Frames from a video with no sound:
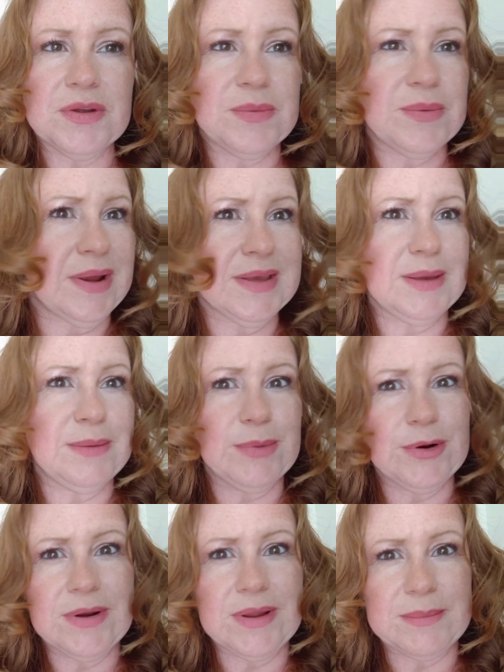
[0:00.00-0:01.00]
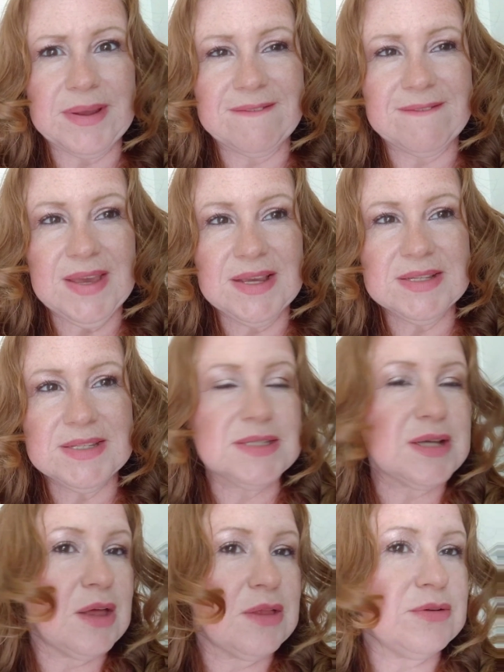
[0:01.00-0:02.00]
when I keep burning my face.
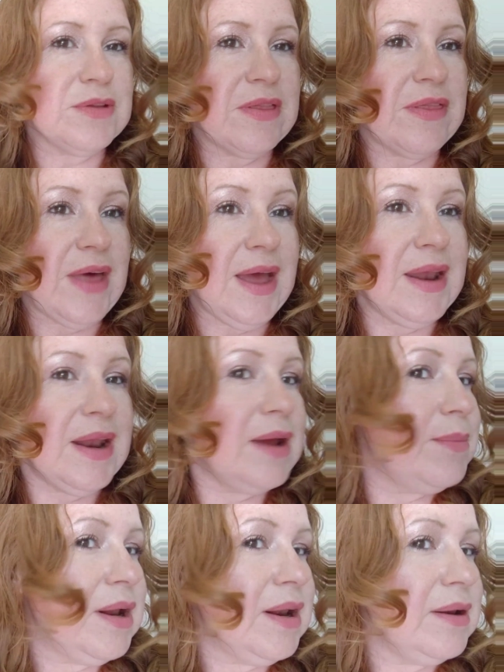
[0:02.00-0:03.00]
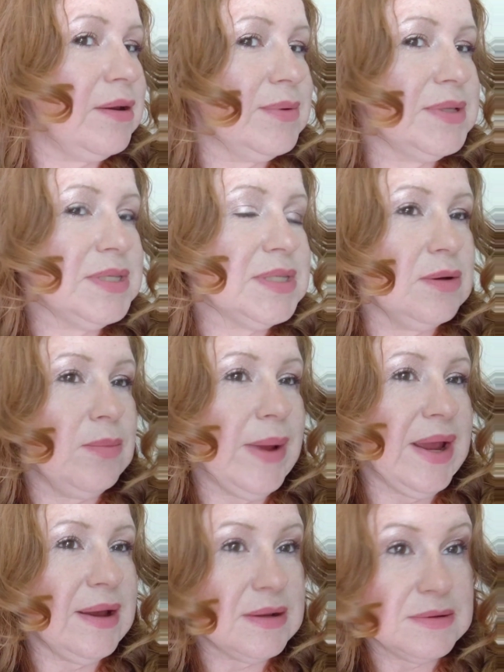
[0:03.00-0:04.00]
Other than that, I'm not doing so
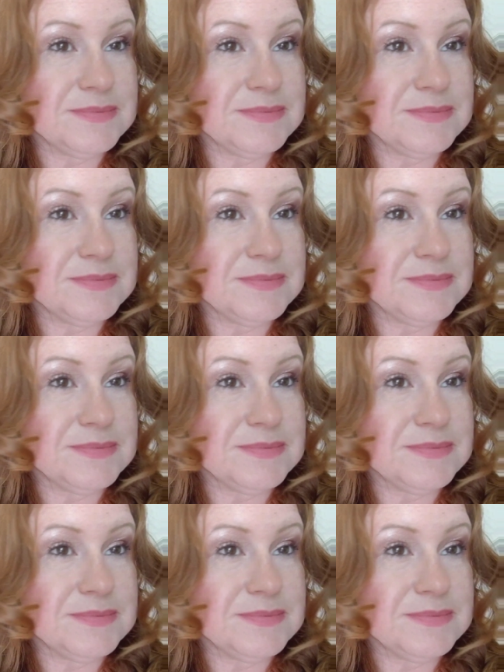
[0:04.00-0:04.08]
bad.